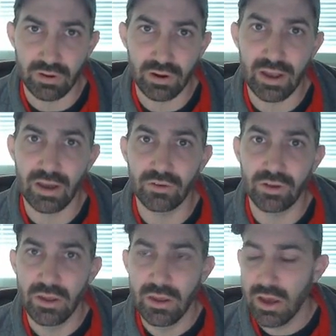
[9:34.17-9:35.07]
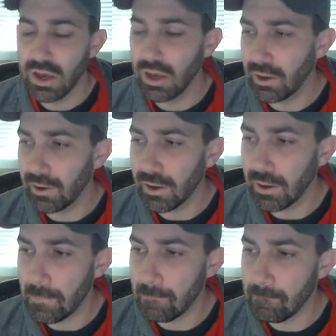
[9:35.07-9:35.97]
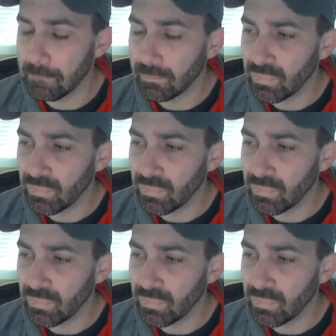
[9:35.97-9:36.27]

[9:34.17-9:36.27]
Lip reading: ground, and